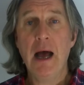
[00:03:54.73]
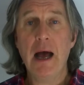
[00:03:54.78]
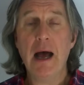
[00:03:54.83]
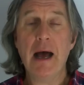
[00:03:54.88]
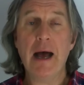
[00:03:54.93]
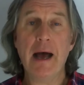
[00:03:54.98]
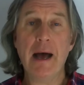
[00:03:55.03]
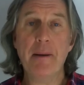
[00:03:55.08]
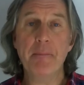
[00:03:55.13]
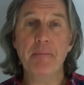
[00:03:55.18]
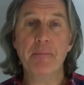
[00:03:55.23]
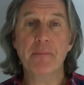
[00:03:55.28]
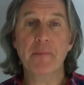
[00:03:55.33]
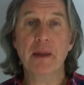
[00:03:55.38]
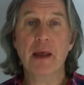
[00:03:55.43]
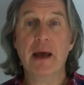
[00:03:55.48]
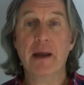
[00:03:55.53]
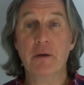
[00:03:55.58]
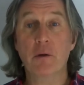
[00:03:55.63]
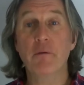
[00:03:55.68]
And
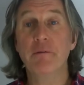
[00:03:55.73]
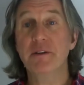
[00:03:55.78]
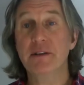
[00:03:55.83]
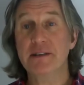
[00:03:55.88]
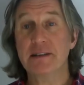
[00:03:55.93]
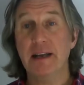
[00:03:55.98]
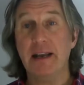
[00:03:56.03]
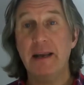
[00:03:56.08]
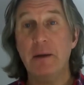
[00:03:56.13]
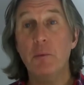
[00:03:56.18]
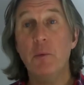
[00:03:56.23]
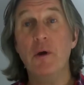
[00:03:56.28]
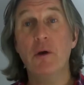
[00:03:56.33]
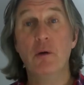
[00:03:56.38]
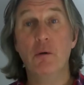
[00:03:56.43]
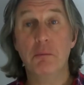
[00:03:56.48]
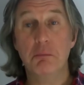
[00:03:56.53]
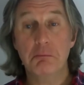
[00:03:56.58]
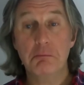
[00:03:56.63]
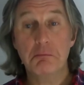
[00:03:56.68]
obviously
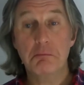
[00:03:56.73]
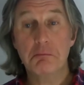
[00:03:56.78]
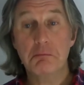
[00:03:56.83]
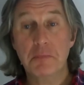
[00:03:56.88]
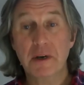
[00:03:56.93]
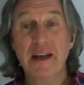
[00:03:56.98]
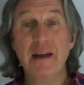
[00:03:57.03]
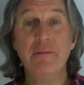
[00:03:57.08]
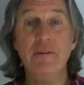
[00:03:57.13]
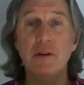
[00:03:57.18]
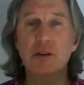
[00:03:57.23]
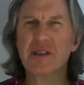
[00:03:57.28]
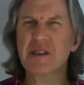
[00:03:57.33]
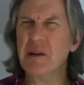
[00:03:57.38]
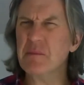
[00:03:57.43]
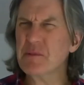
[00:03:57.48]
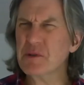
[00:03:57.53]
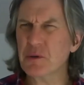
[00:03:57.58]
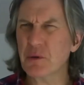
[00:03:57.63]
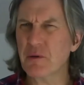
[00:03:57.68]
we'll give you
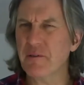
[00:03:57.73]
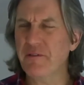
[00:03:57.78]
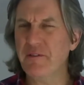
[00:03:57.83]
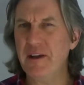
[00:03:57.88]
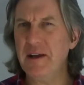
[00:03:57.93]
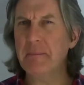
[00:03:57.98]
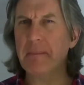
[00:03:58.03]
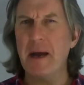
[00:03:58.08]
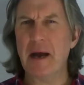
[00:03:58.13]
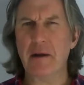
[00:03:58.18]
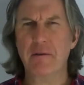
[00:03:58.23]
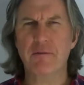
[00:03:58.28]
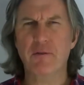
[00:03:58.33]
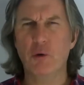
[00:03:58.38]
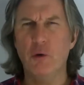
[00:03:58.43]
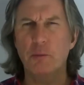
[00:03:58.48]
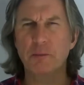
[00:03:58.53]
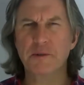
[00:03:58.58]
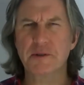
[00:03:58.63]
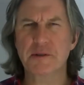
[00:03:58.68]
some sort of feedback
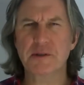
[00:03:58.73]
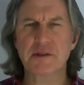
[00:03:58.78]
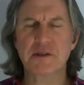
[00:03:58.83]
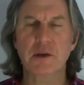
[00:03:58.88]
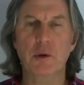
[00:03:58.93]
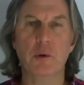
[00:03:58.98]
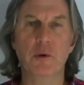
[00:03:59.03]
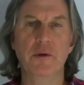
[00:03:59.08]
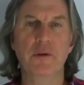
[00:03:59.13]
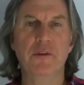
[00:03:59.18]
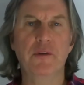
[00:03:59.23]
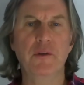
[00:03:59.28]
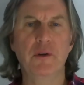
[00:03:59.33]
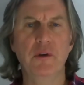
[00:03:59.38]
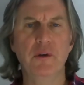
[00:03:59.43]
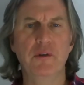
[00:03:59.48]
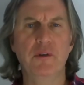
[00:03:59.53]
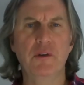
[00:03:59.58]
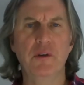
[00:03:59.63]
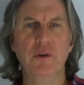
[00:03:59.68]
forms and so on to